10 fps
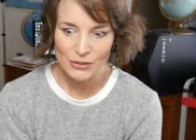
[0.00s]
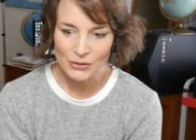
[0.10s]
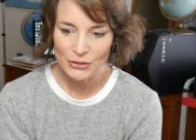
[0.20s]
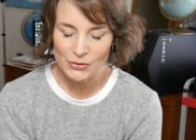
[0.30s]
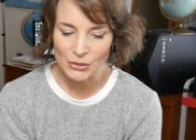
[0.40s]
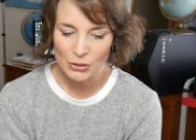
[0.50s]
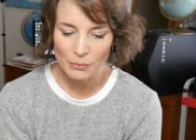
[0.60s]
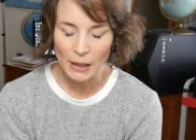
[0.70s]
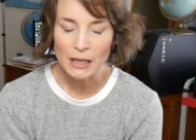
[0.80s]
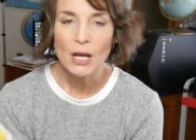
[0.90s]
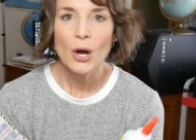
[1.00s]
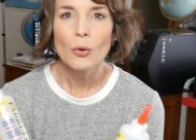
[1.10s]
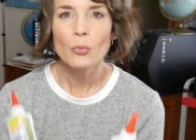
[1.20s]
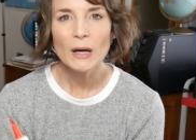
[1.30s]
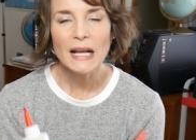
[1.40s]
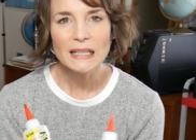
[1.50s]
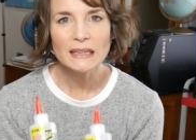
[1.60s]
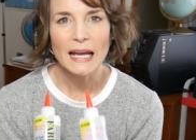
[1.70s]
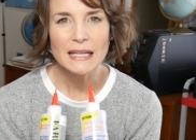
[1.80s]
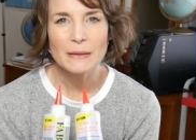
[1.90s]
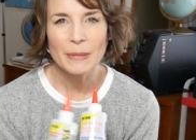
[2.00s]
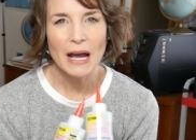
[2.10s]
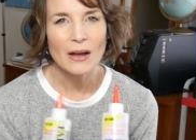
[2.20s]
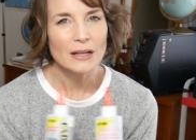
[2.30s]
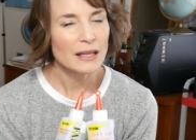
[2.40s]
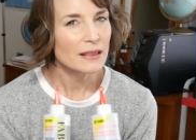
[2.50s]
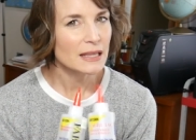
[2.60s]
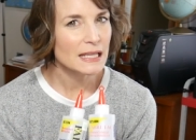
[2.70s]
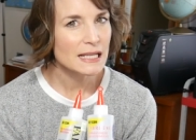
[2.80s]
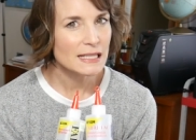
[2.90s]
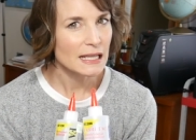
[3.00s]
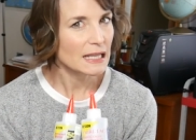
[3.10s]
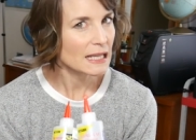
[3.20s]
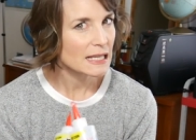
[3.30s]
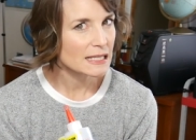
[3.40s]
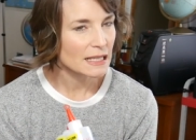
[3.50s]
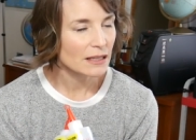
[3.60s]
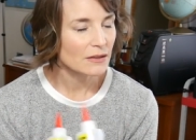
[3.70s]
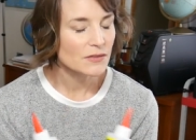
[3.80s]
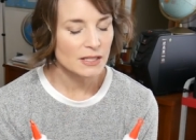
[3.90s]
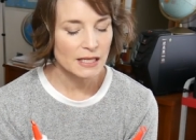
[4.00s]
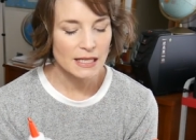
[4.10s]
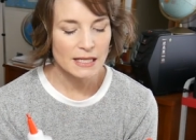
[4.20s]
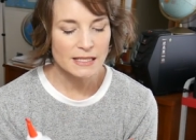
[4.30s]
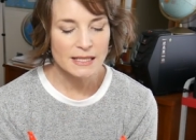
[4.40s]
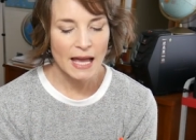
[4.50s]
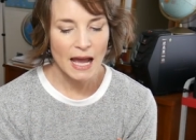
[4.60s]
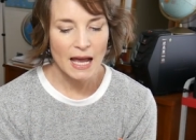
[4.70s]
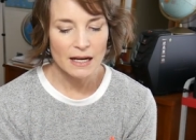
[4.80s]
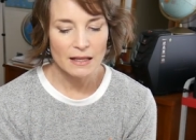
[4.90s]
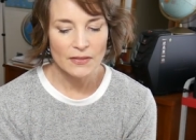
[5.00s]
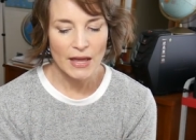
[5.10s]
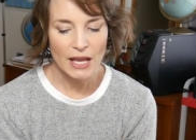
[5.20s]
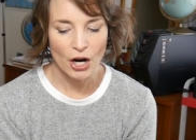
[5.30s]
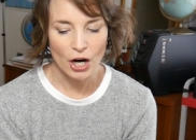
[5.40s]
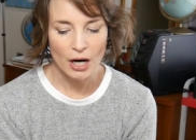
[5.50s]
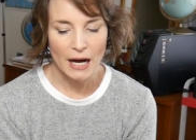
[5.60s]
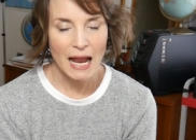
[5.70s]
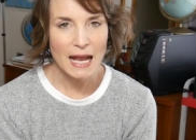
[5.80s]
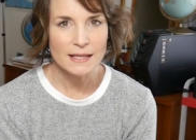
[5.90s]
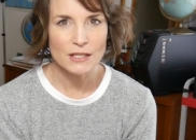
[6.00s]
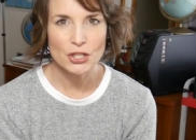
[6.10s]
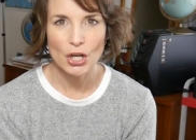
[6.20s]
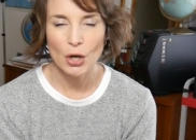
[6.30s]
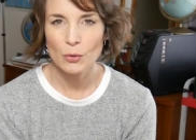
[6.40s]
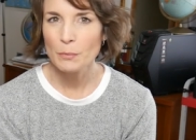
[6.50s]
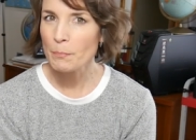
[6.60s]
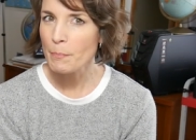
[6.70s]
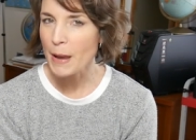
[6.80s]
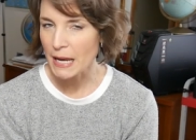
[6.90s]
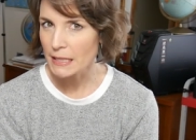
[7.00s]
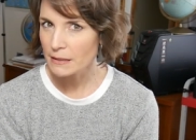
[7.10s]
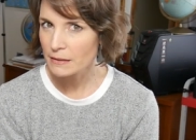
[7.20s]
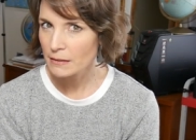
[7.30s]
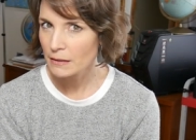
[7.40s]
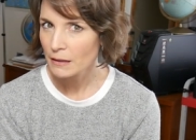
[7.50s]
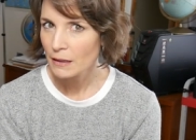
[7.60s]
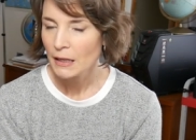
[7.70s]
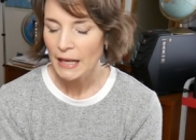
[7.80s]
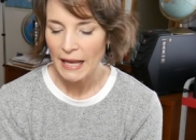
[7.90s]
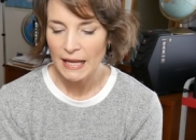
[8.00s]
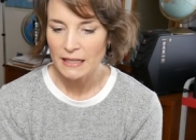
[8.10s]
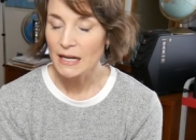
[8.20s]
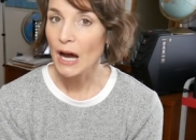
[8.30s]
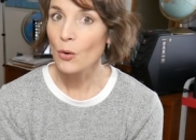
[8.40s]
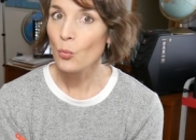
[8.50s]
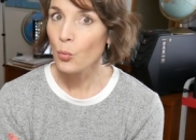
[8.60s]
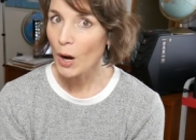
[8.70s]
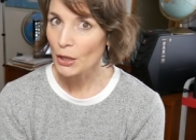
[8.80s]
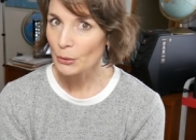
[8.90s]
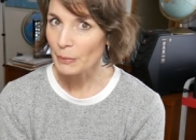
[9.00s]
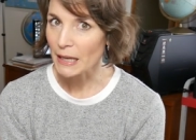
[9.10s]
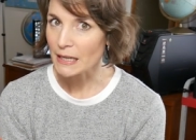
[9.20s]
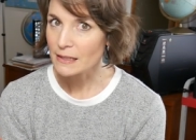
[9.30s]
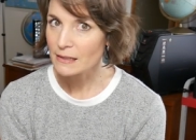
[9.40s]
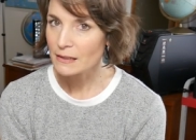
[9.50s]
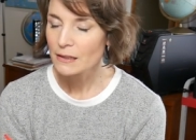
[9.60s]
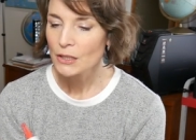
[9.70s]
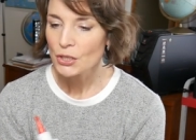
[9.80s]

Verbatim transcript: you use a coupon. What I like about these adhesives is that they are acetone based and not water based.